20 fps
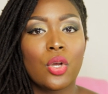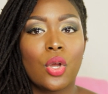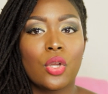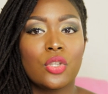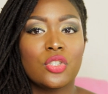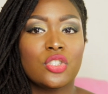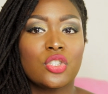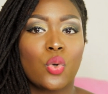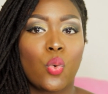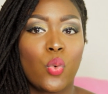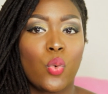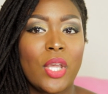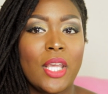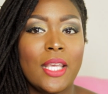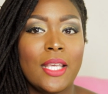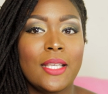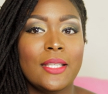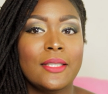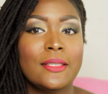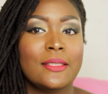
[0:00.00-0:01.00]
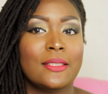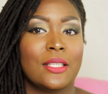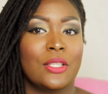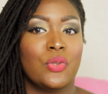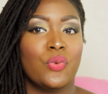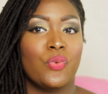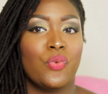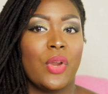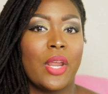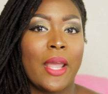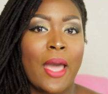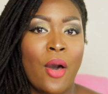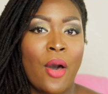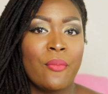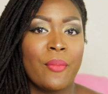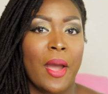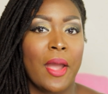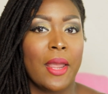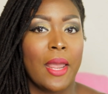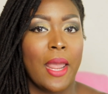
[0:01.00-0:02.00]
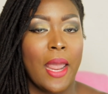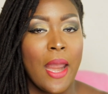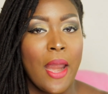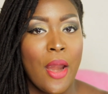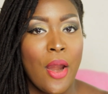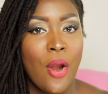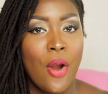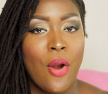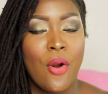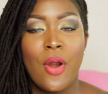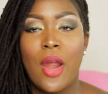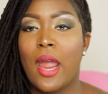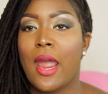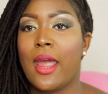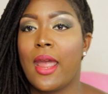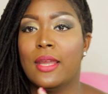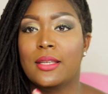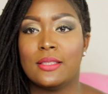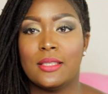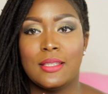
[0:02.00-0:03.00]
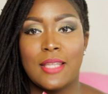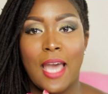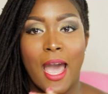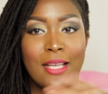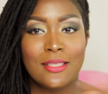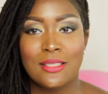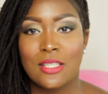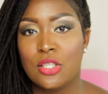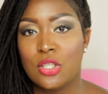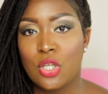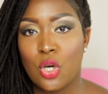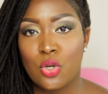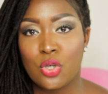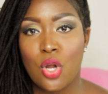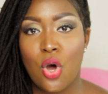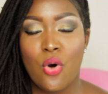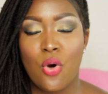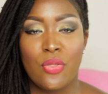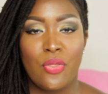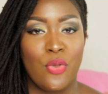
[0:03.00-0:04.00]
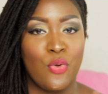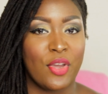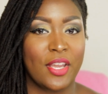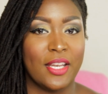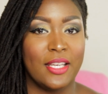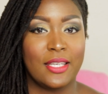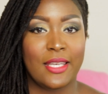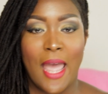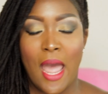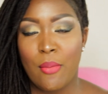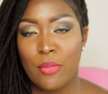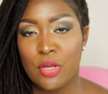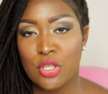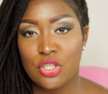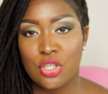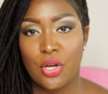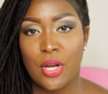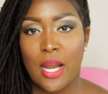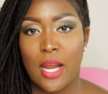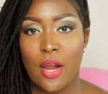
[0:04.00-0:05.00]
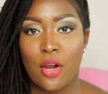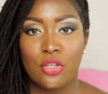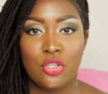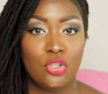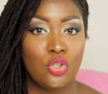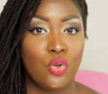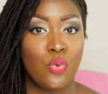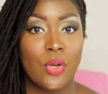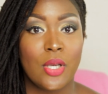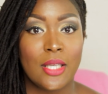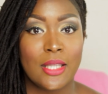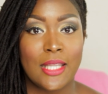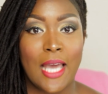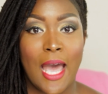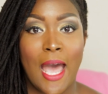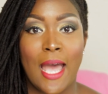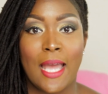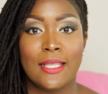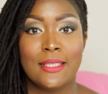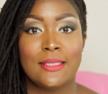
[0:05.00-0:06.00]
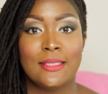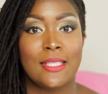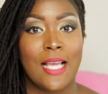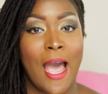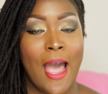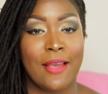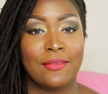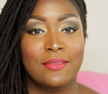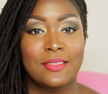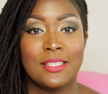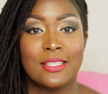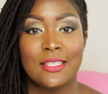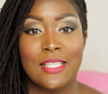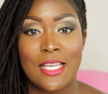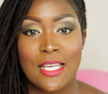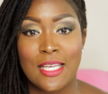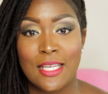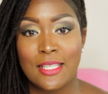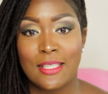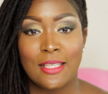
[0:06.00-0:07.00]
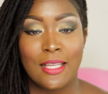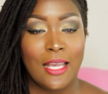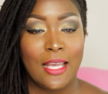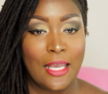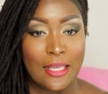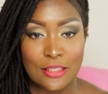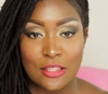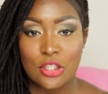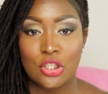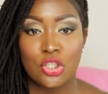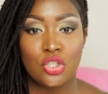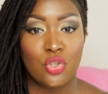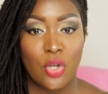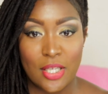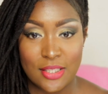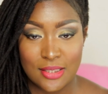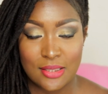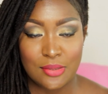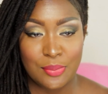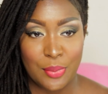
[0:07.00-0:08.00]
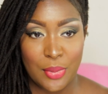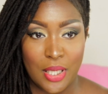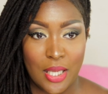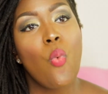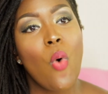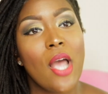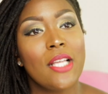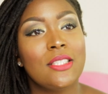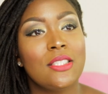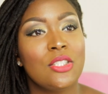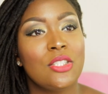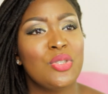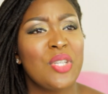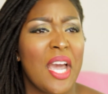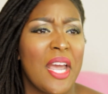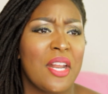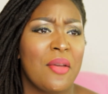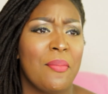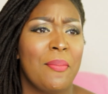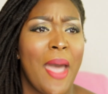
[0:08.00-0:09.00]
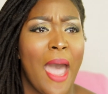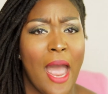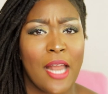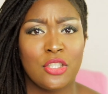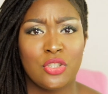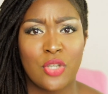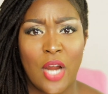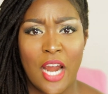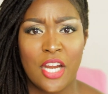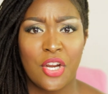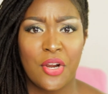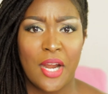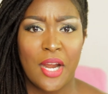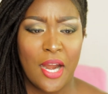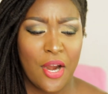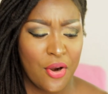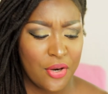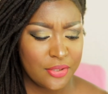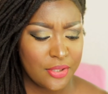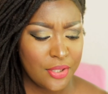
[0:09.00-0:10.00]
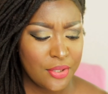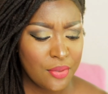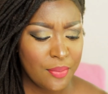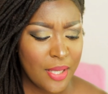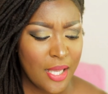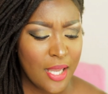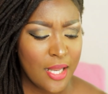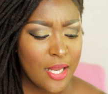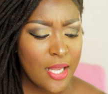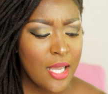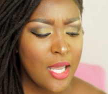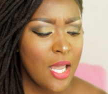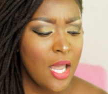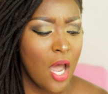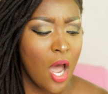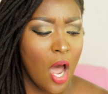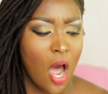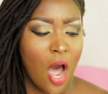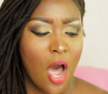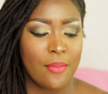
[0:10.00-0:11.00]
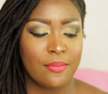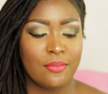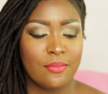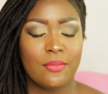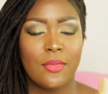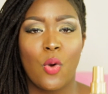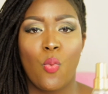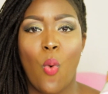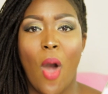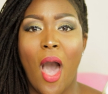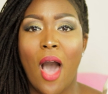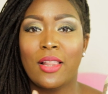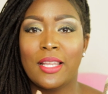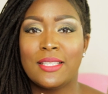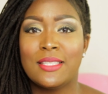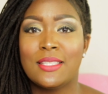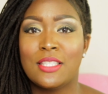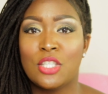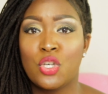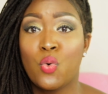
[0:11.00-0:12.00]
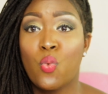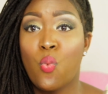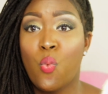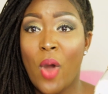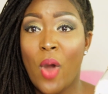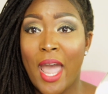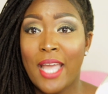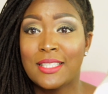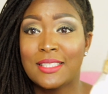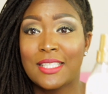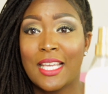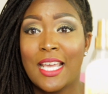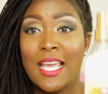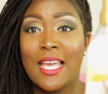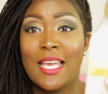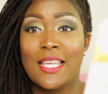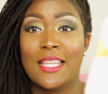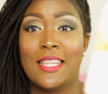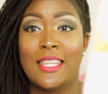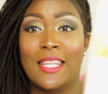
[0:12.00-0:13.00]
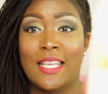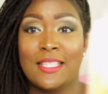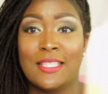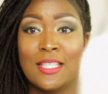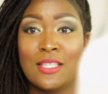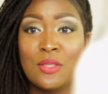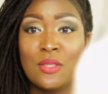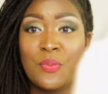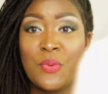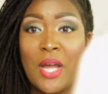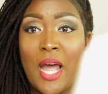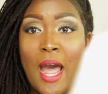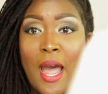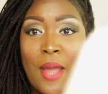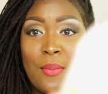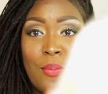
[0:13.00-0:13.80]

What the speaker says: squeeze and wring out my hair, and that's a no-no. You can damage your hair doing that. I've seen it, trust me. Once you kind of pat dry your hair a little bit, while it's still wet, this is what I